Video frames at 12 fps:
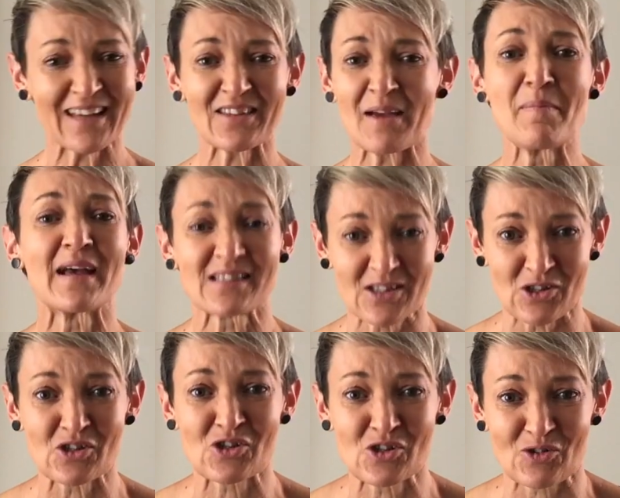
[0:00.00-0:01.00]
their
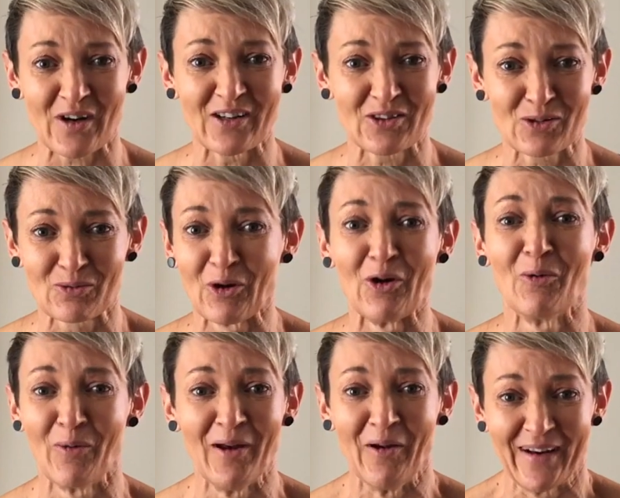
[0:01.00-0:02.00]
message straight through.
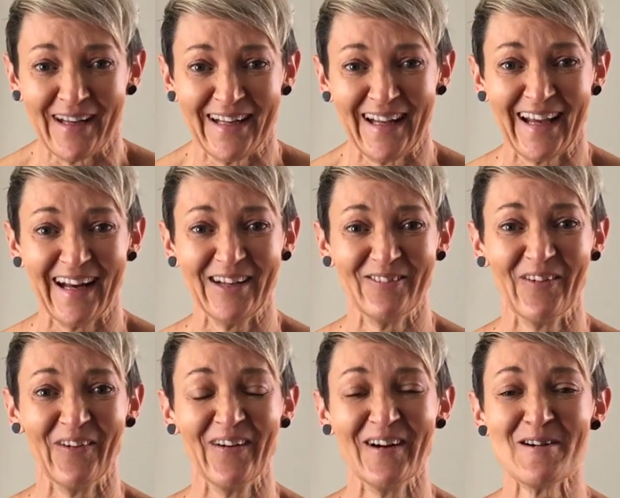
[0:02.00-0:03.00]
We're not eating
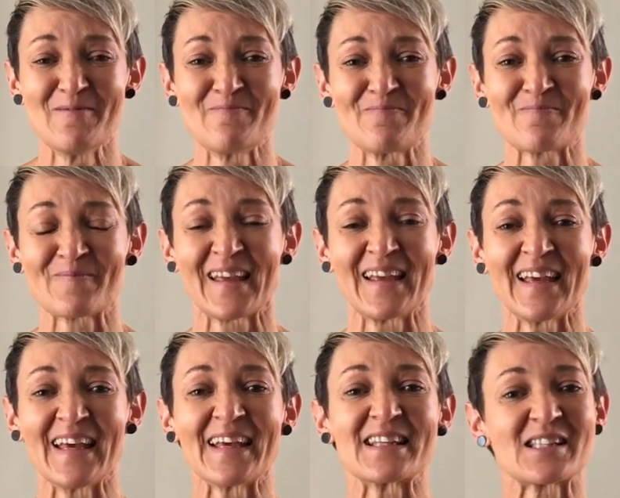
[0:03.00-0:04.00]
anymore.
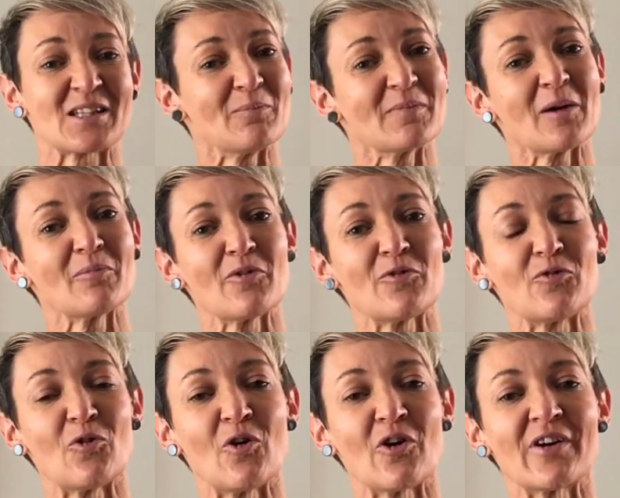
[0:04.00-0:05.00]
Tip number
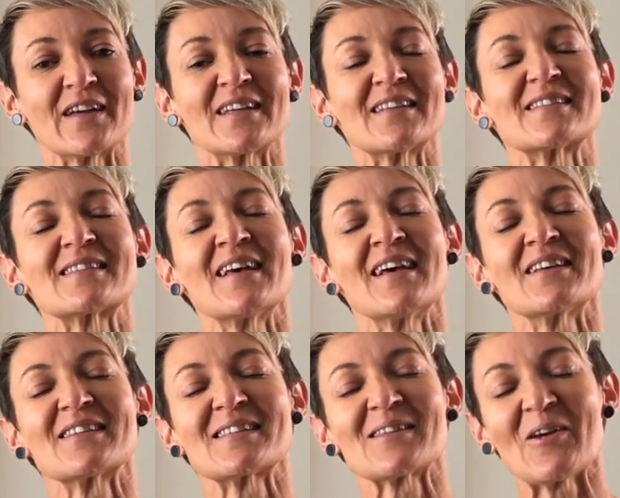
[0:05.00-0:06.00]
4 is
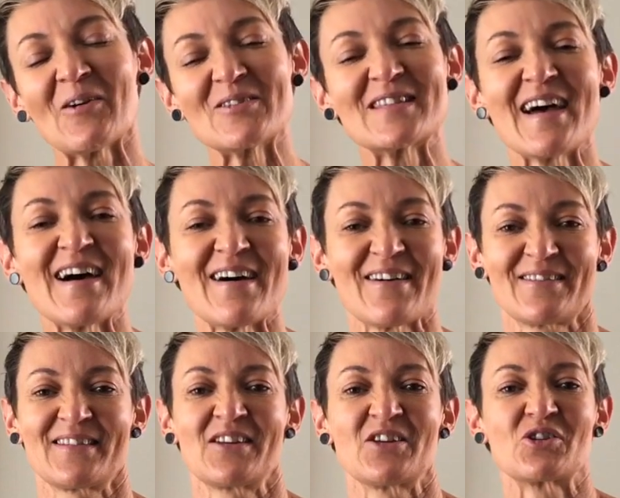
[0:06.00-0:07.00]
slow
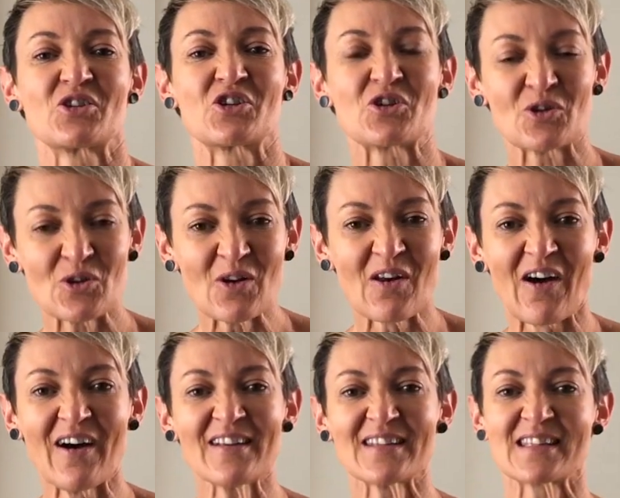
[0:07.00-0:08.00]
down, chew
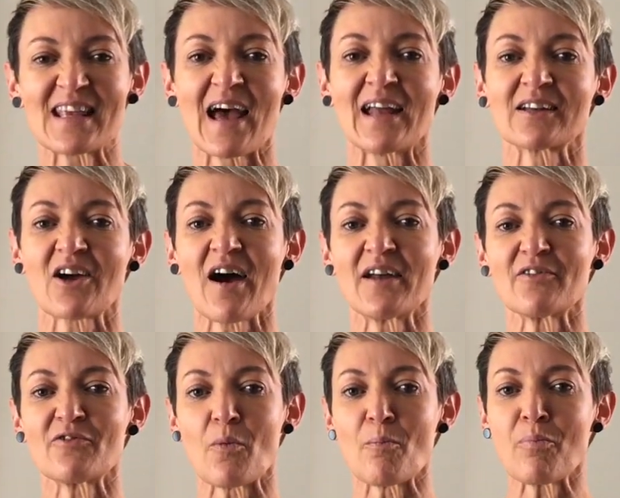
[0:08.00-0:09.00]
lots, and kind
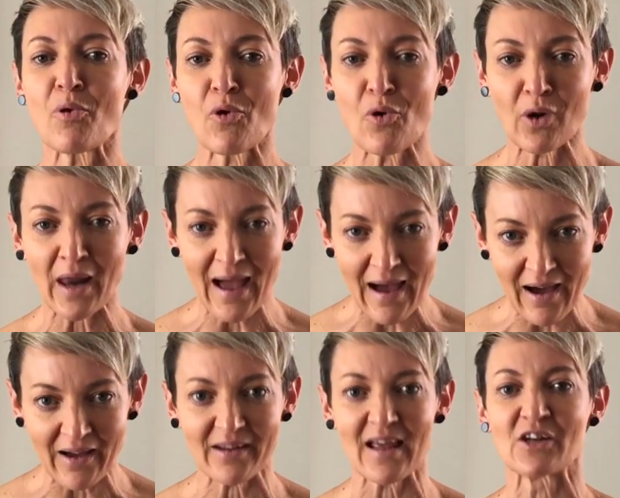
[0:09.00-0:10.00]
of pull
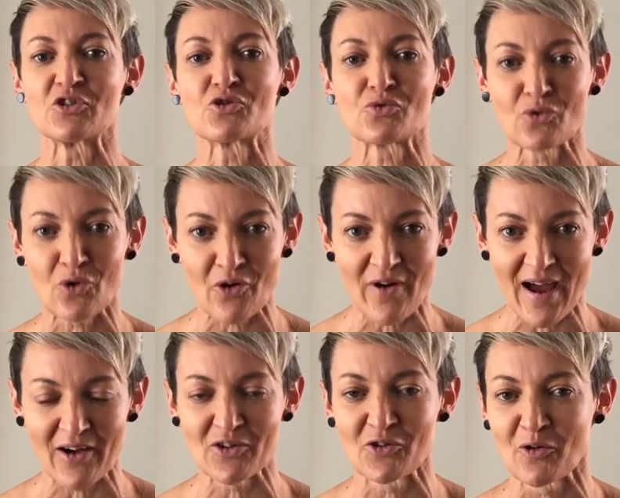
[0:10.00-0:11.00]
out and draw
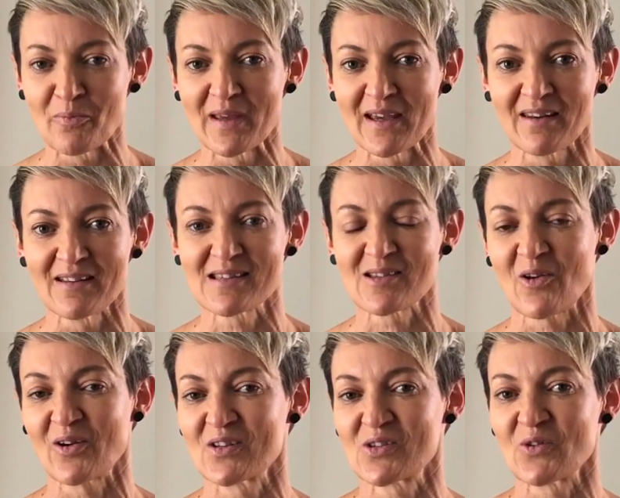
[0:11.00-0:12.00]
out your meal as
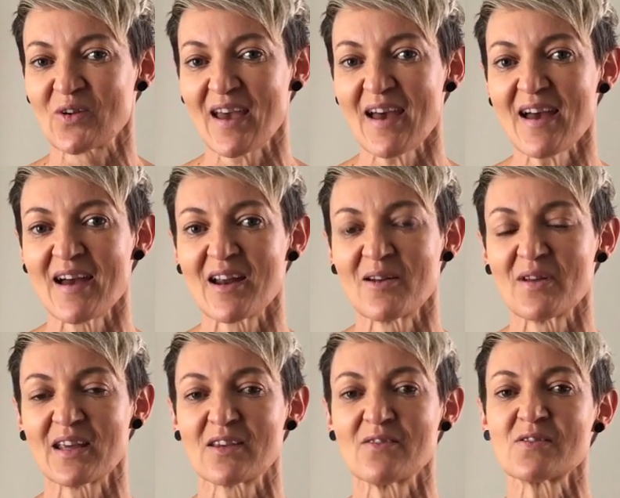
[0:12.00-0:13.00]
long as you can. And
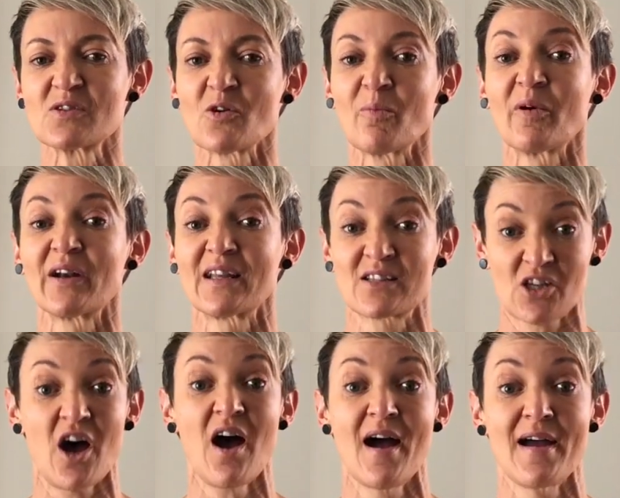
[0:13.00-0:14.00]
it gives your body
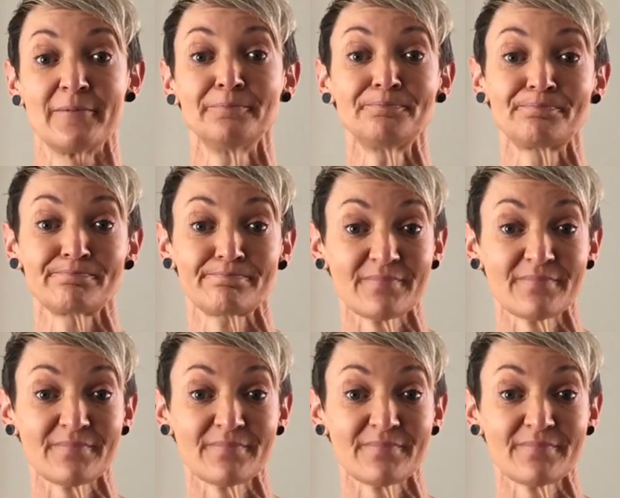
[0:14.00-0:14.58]
time